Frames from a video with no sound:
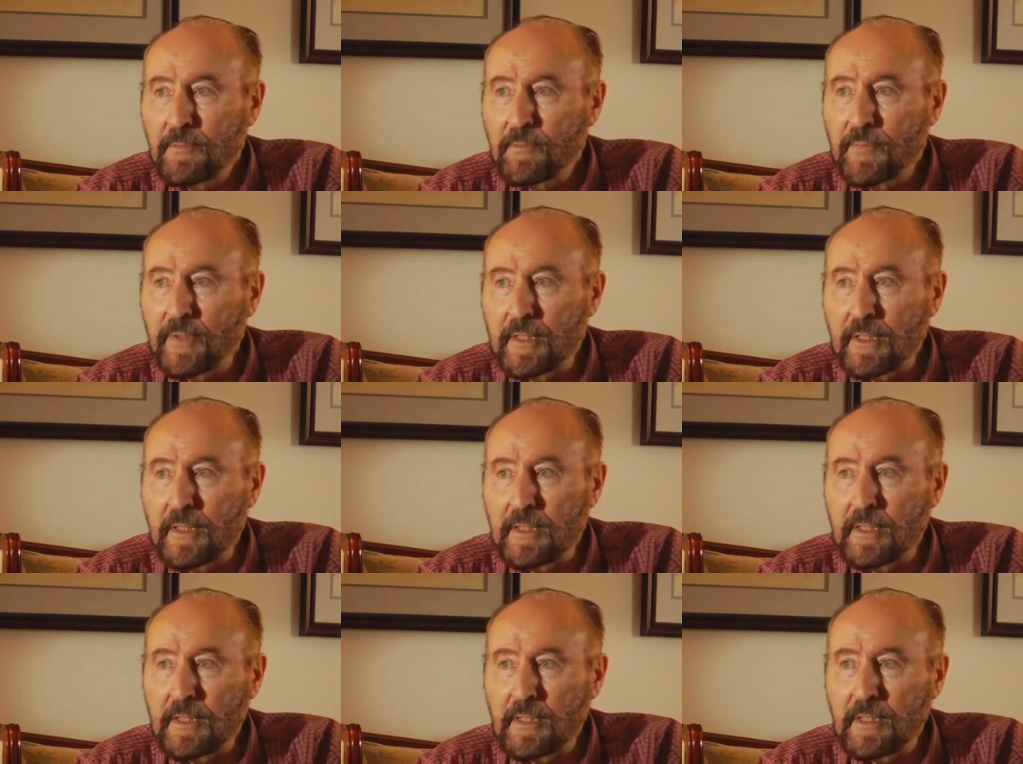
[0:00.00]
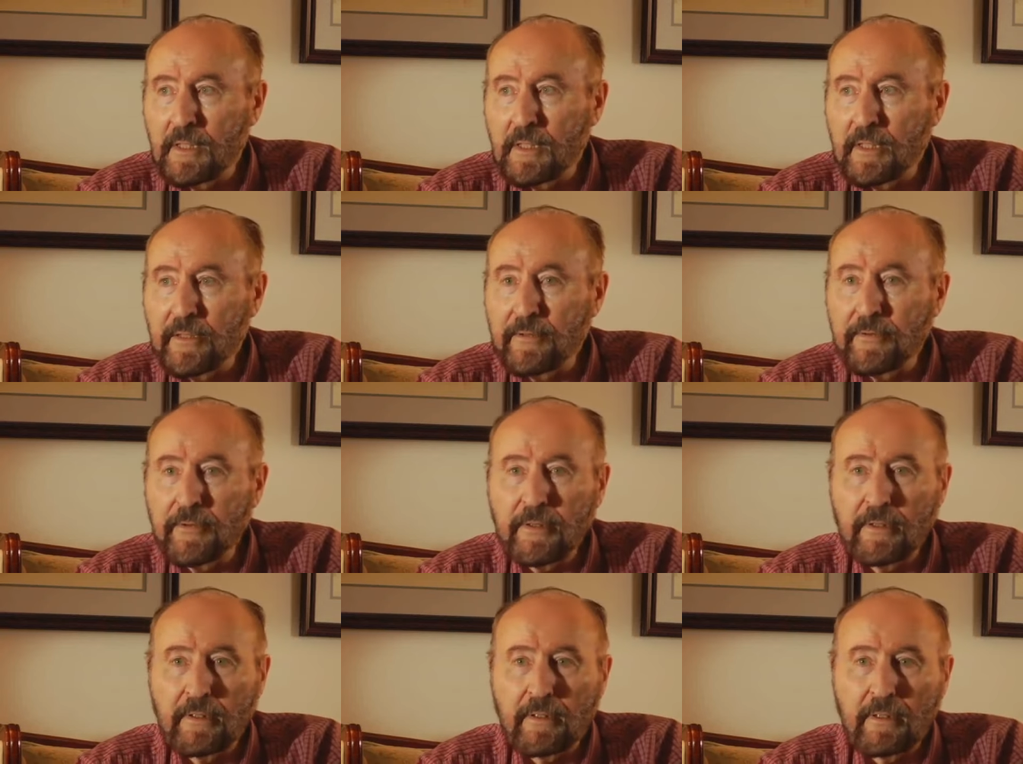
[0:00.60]
been an
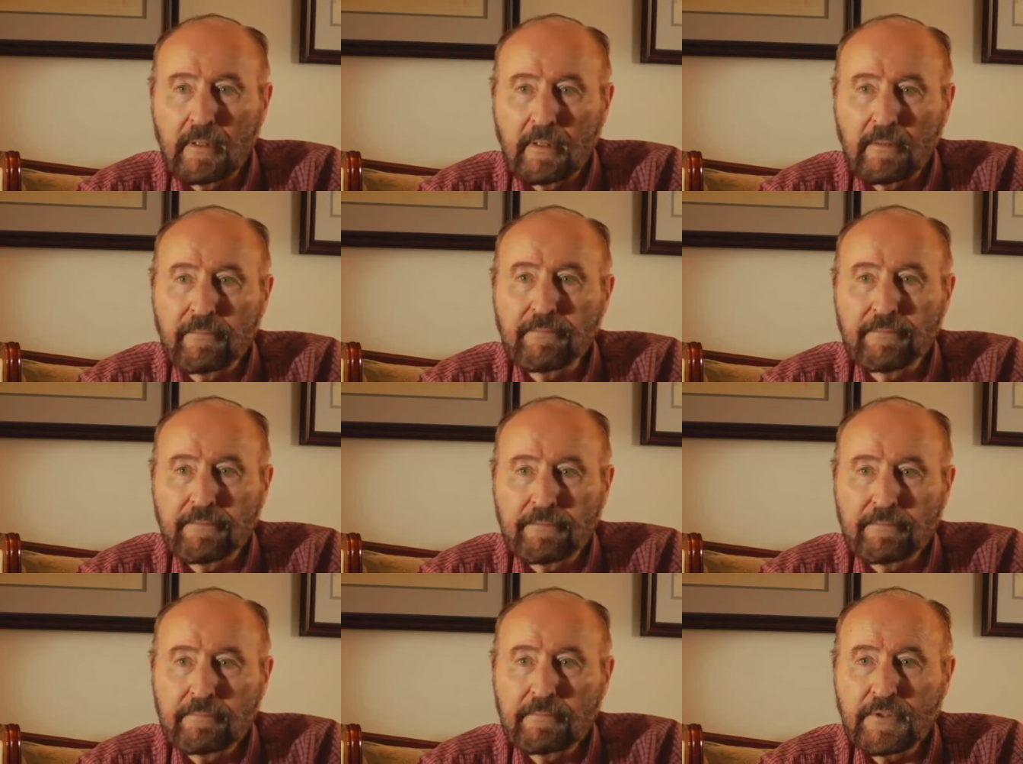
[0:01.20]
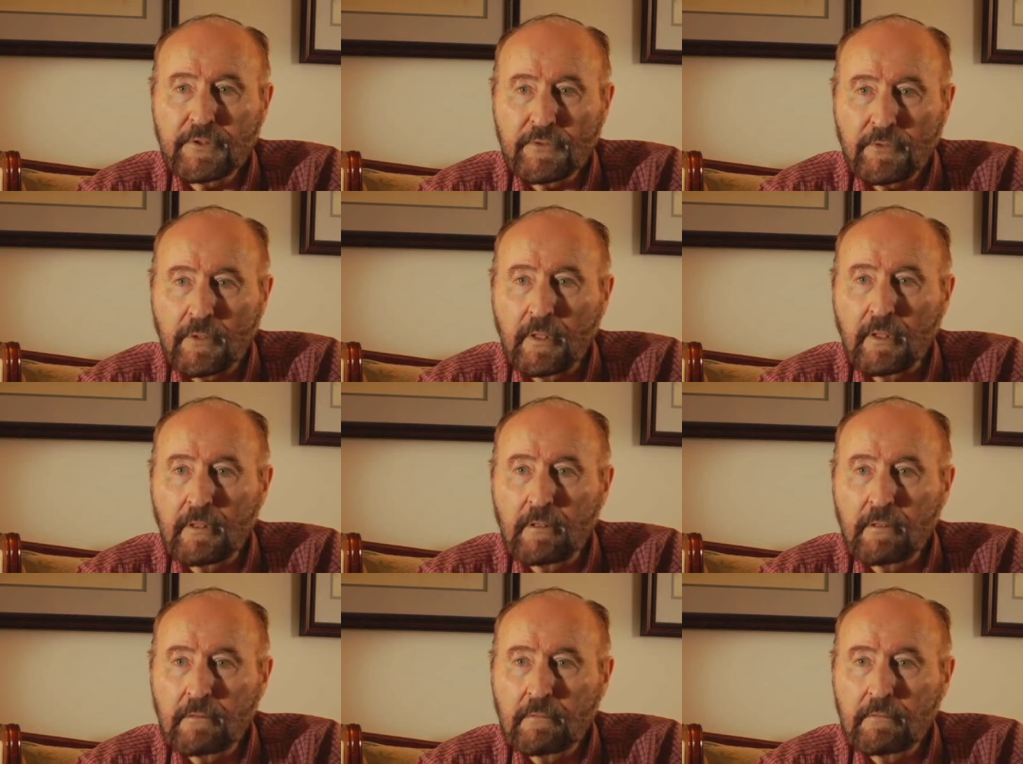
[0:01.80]
area of
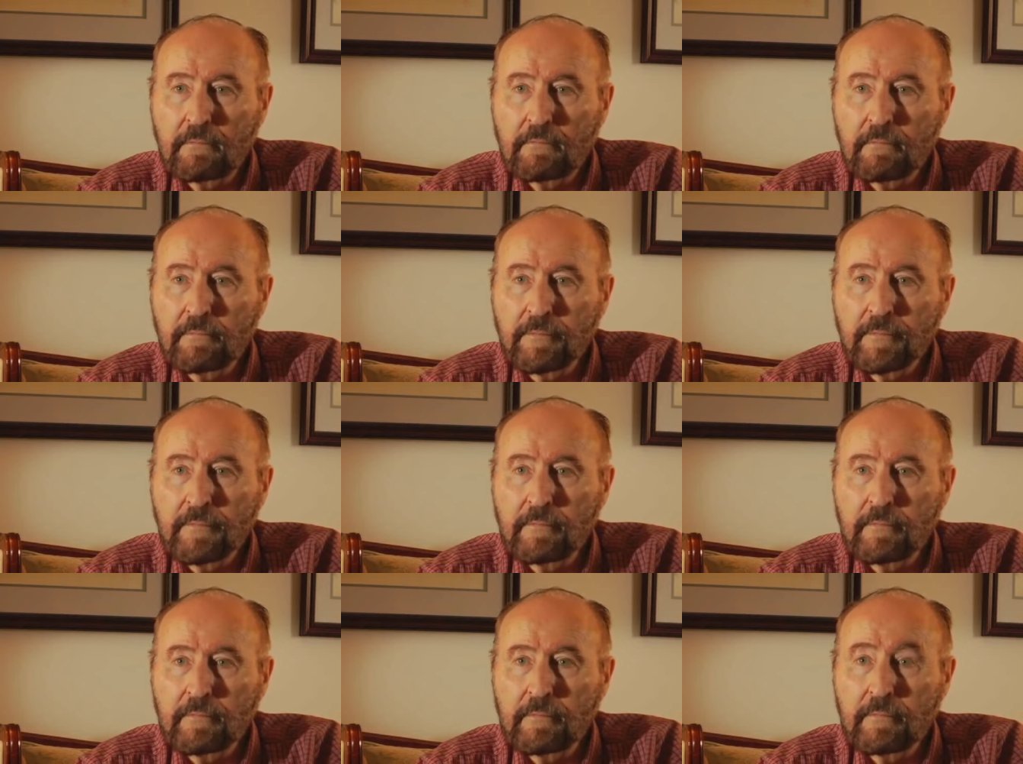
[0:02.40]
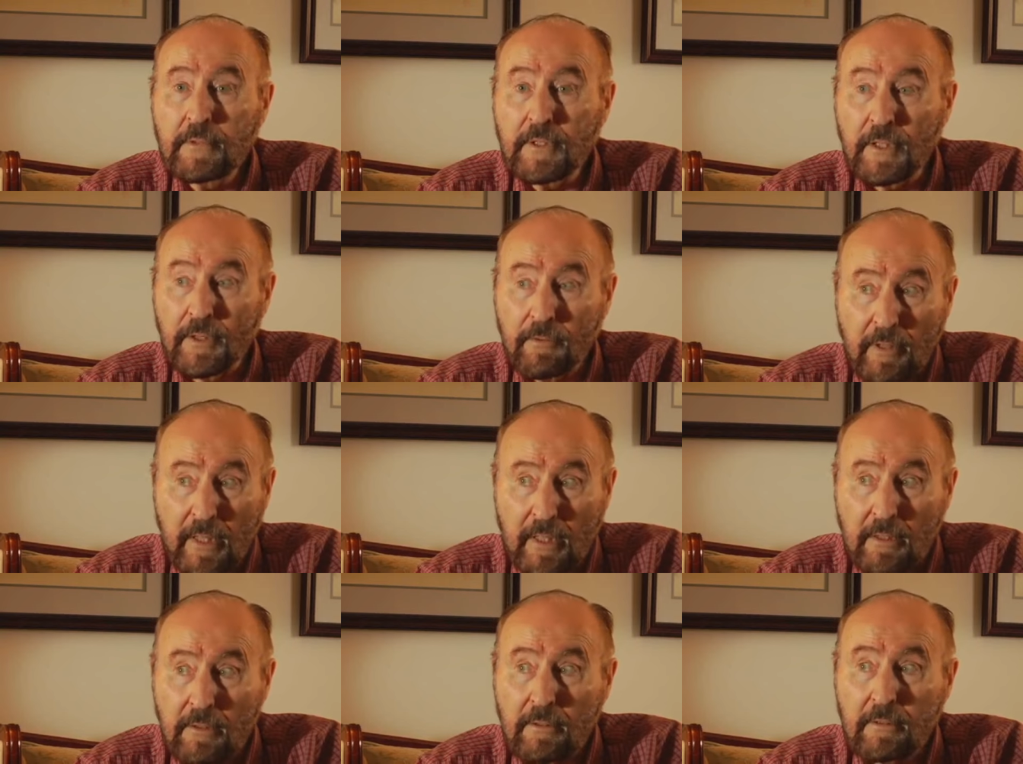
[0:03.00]
strong
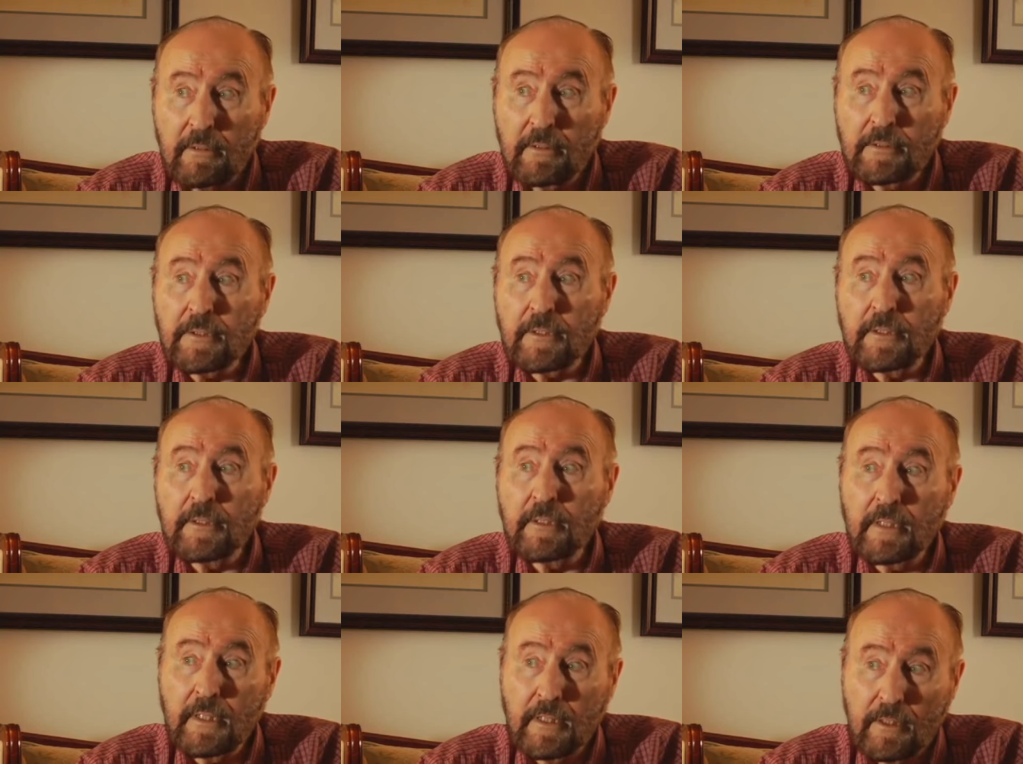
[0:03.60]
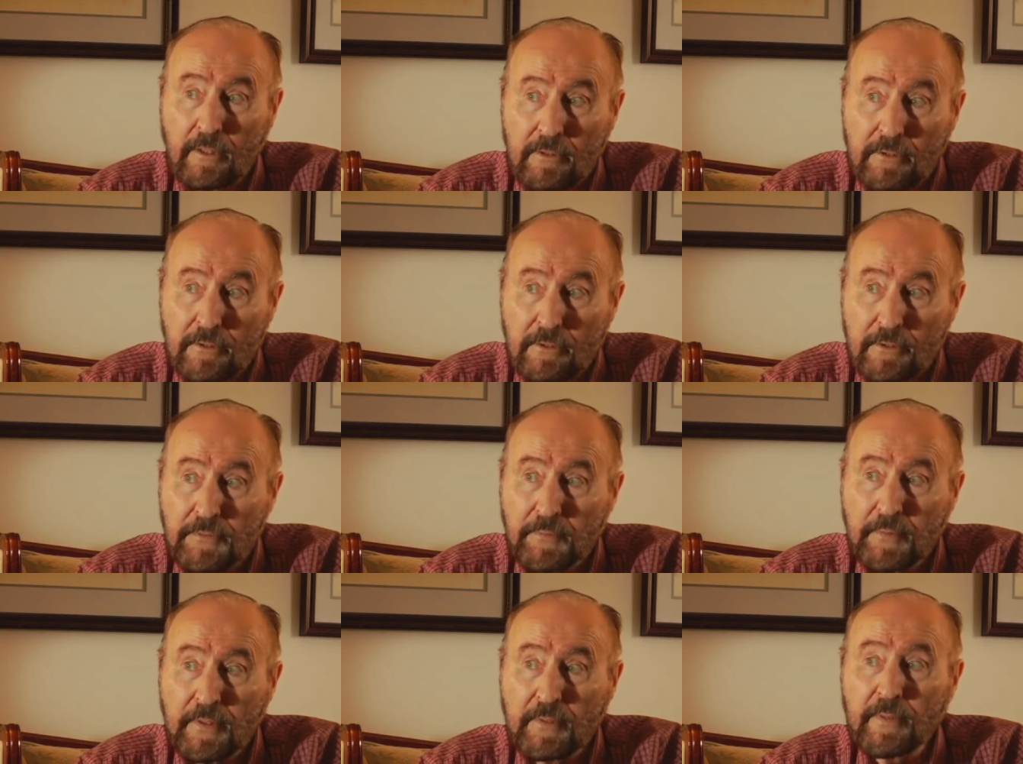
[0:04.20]
theoretical concern and also
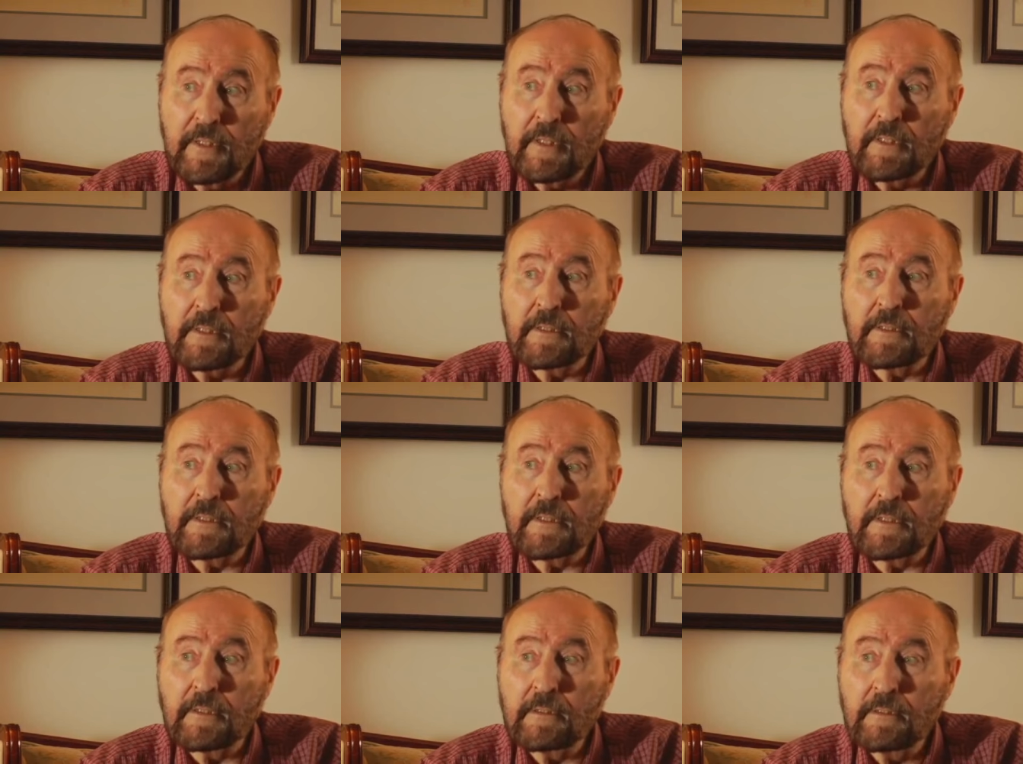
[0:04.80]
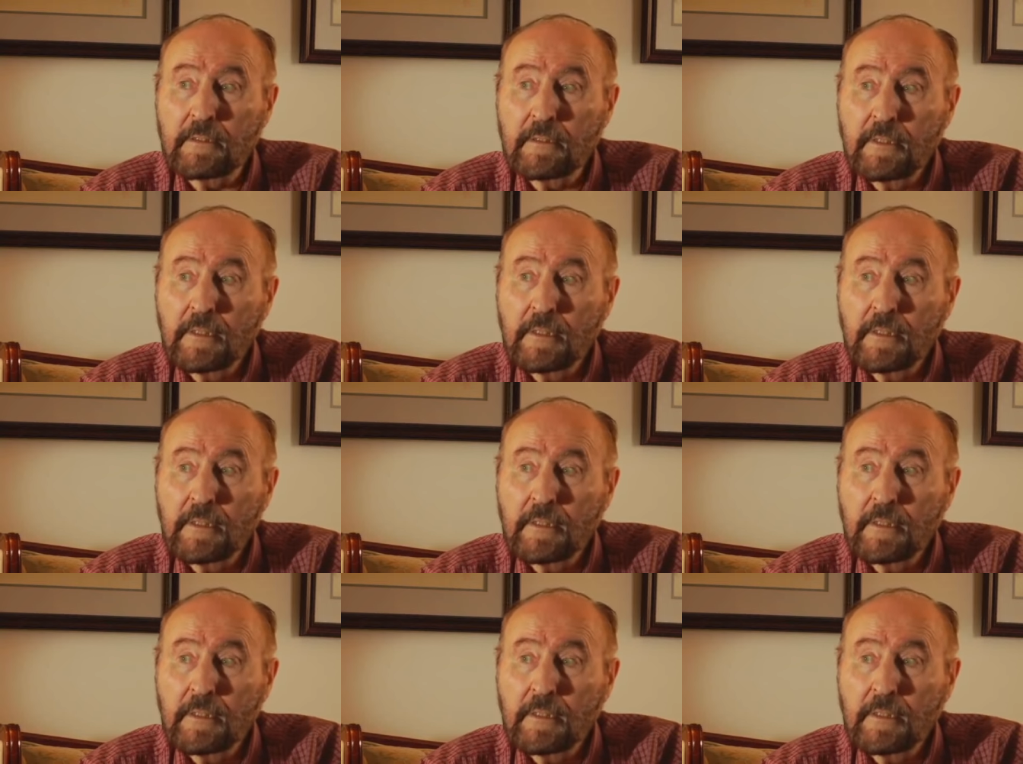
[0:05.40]
experimental concern.